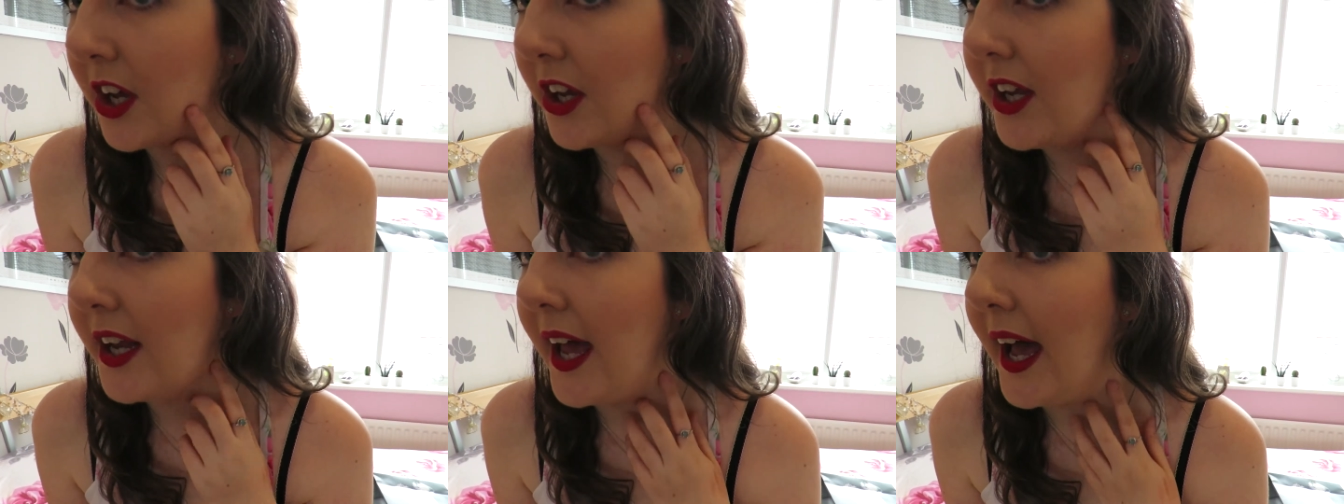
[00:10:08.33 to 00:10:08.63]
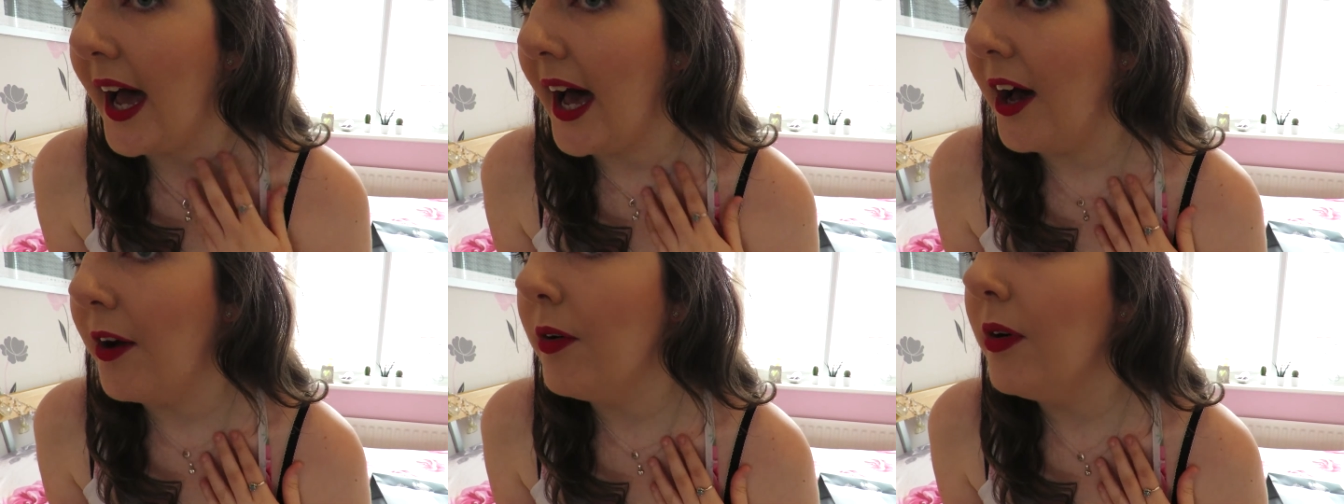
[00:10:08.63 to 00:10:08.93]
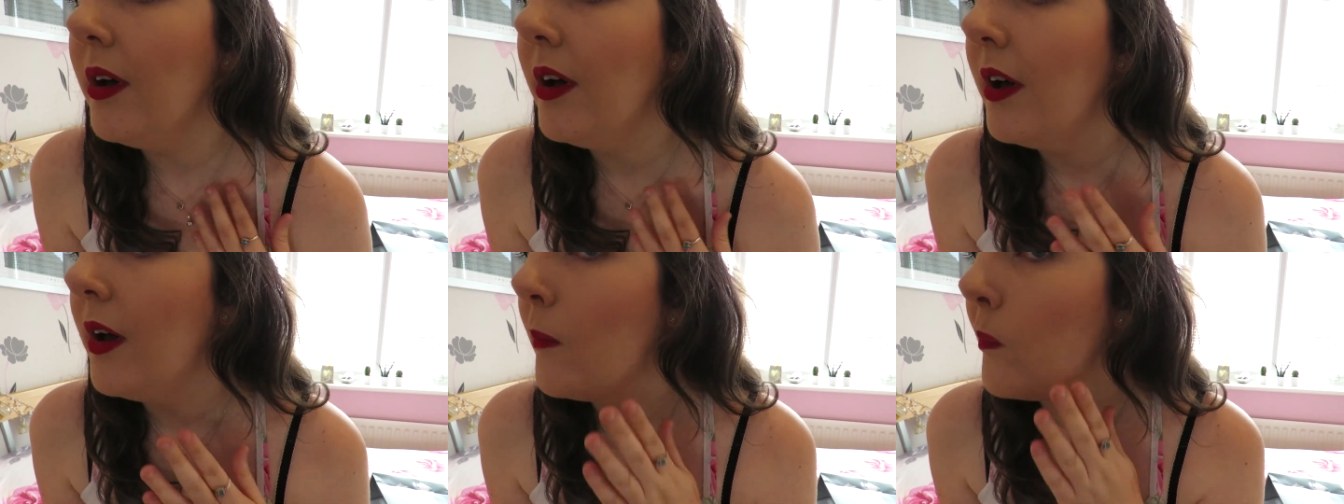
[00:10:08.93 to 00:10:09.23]
on
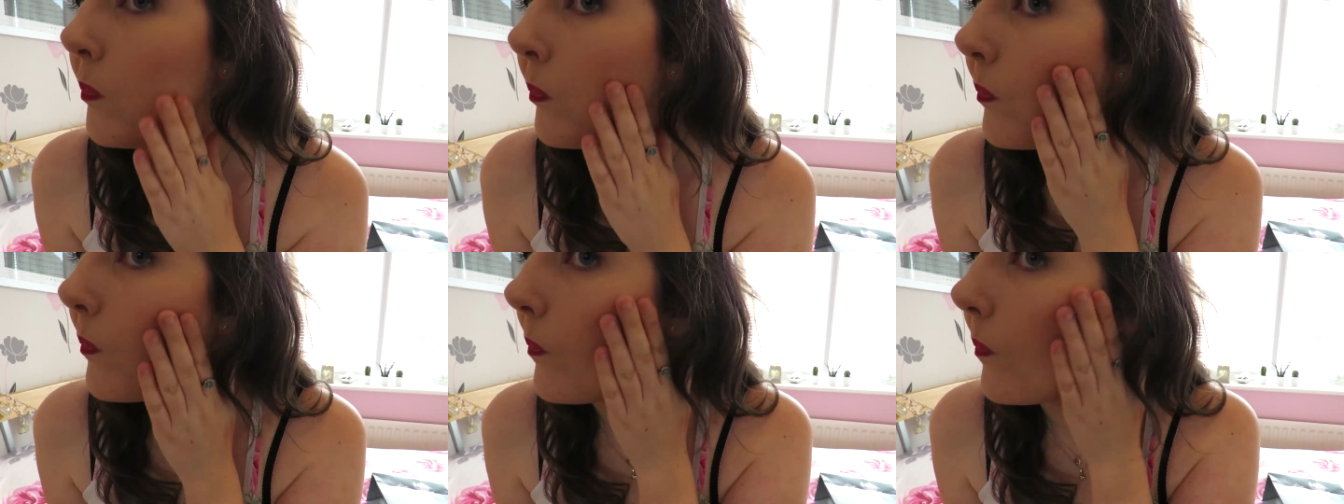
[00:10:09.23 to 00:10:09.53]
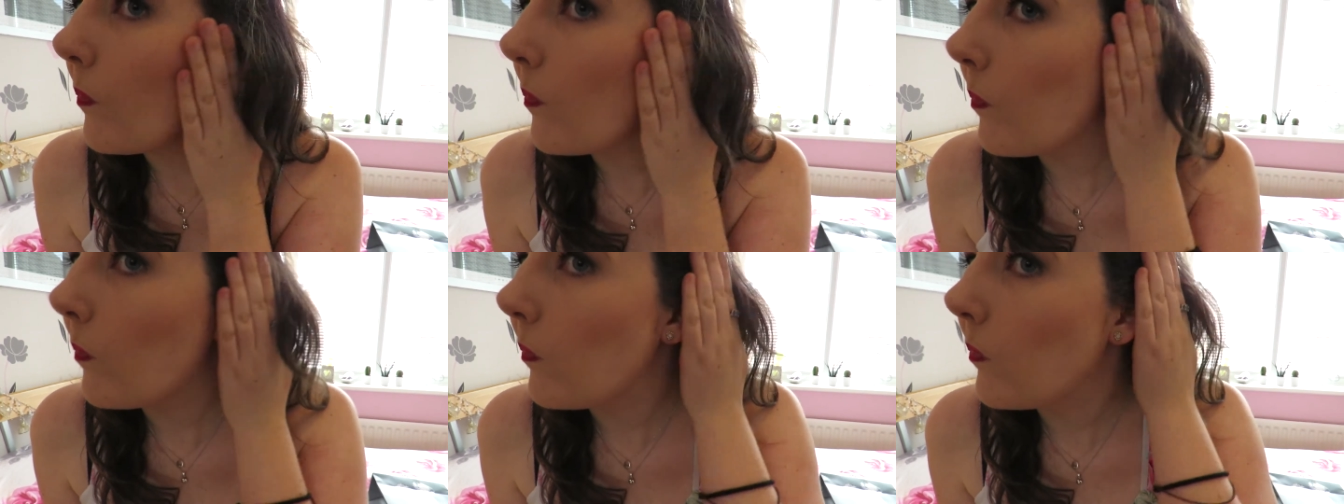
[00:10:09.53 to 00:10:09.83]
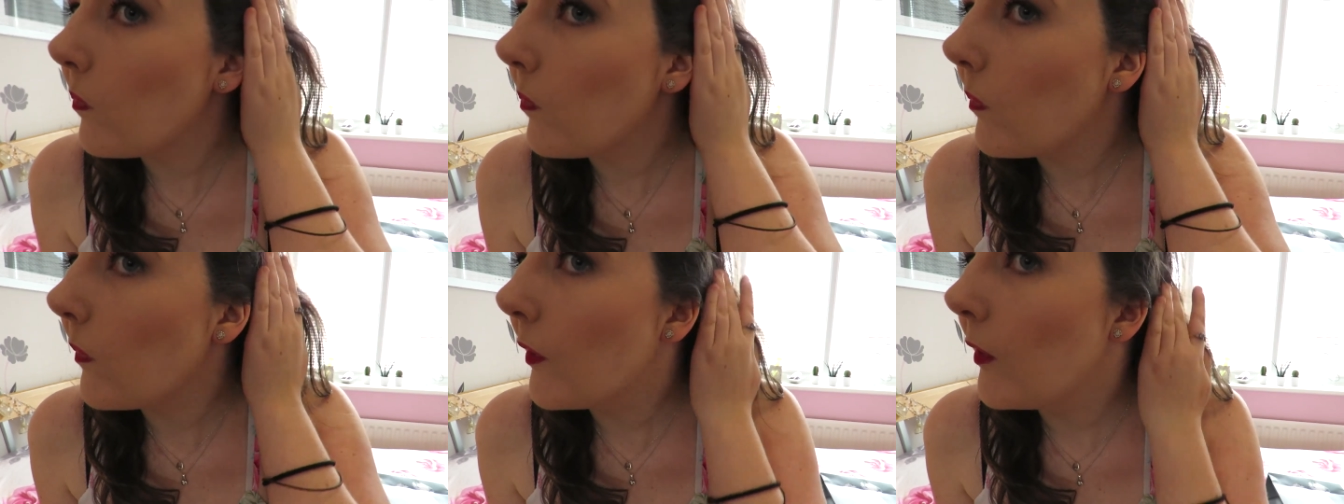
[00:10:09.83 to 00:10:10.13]
now
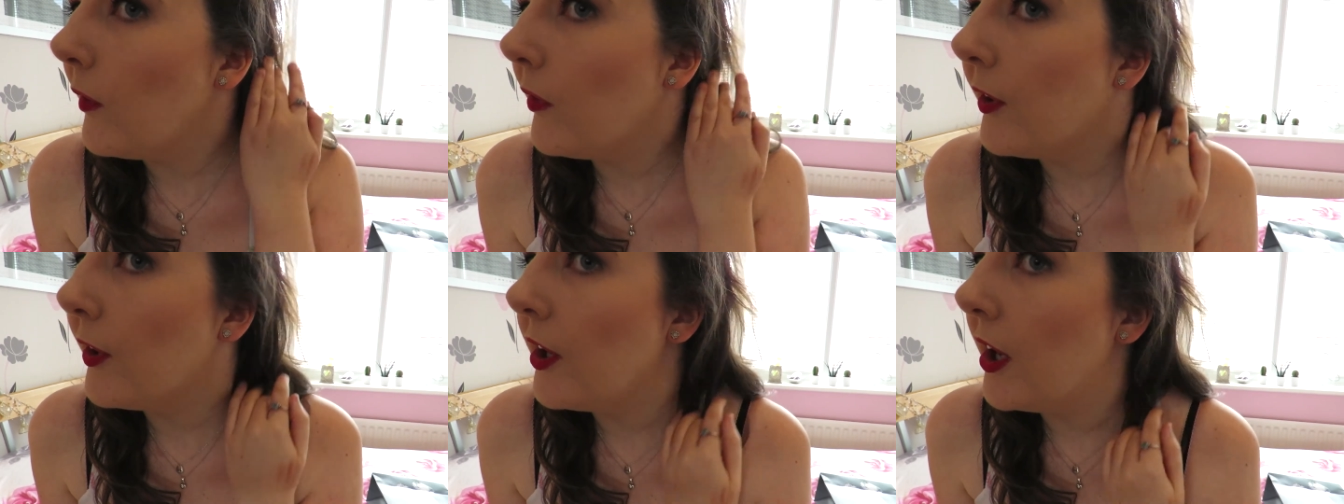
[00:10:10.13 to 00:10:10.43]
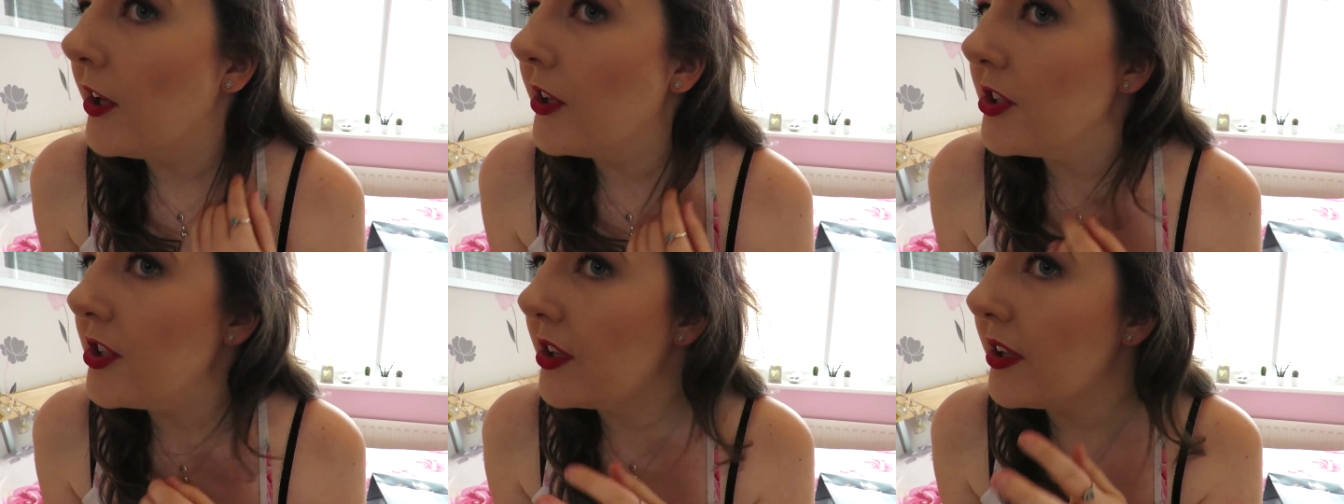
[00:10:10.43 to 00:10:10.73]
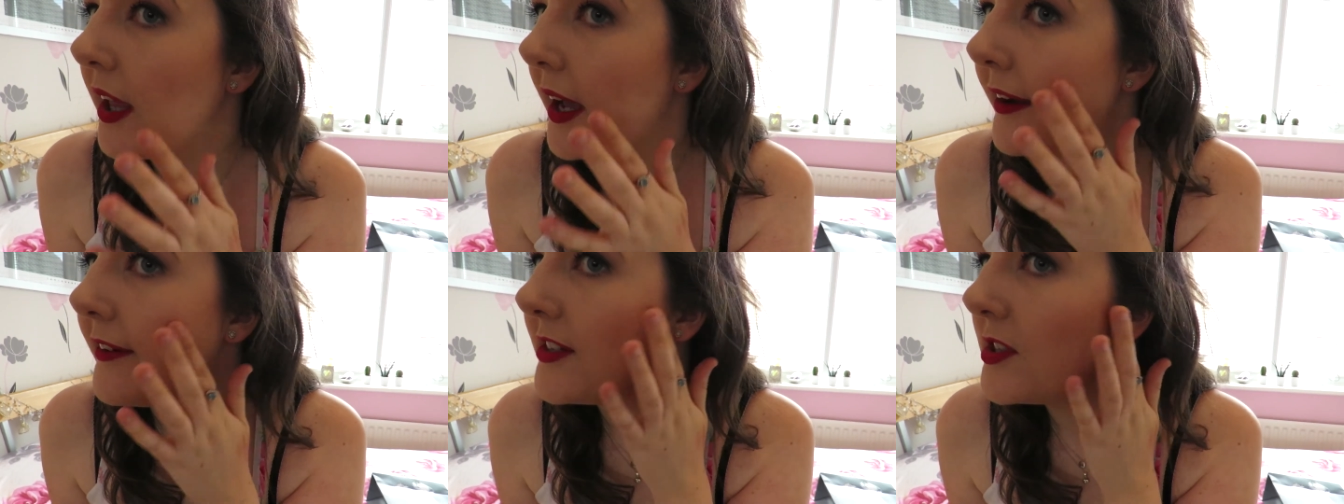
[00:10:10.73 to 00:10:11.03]
with the contour
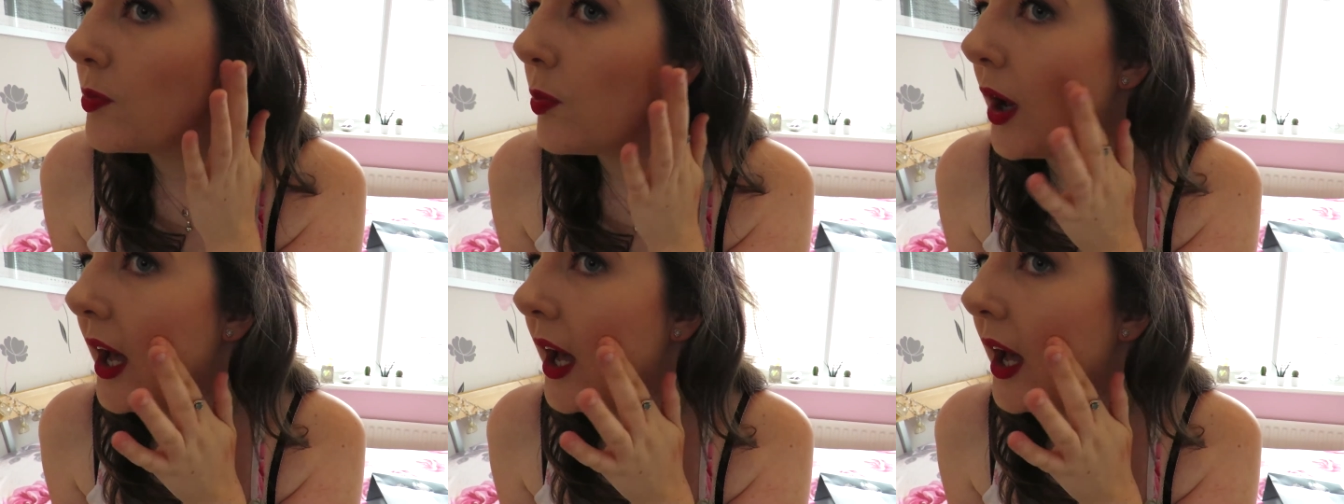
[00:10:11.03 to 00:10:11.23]
there as